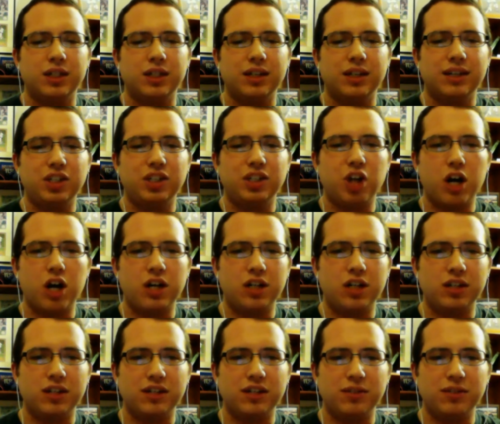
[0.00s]

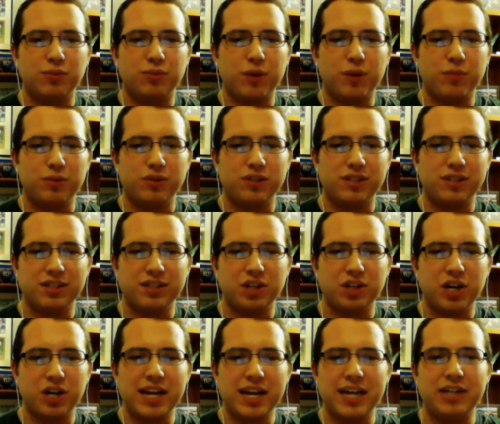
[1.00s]

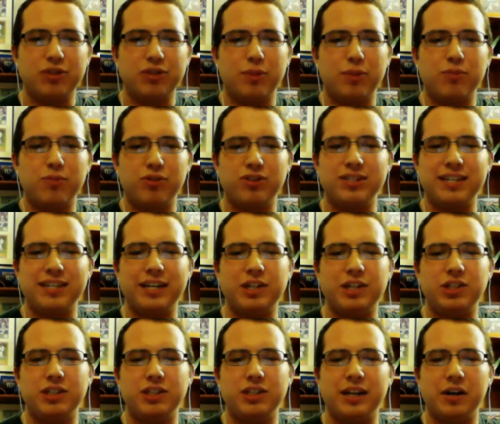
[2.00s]
young age
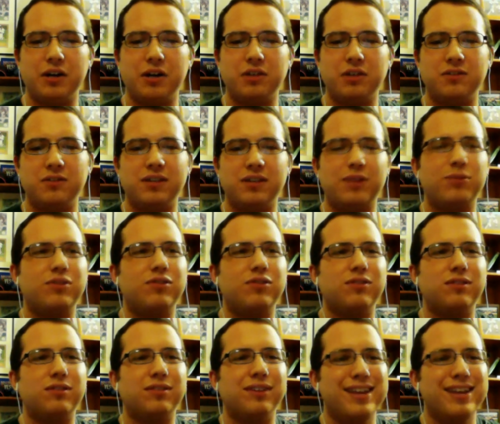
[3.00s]
representation character. That
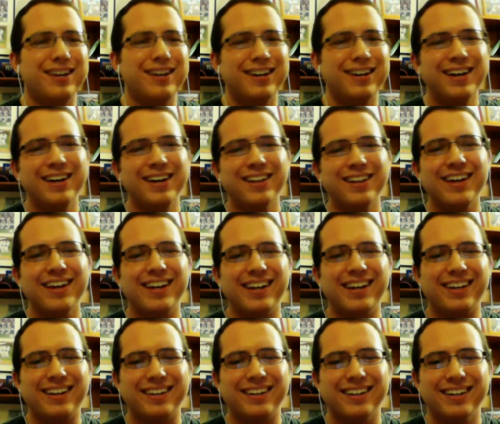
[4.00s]
was
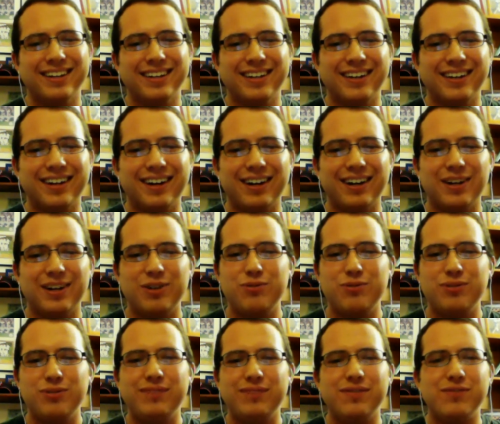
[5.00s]
like.
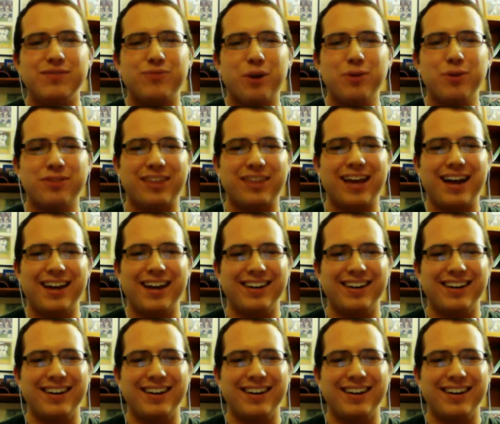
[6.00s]
Who even wrote that?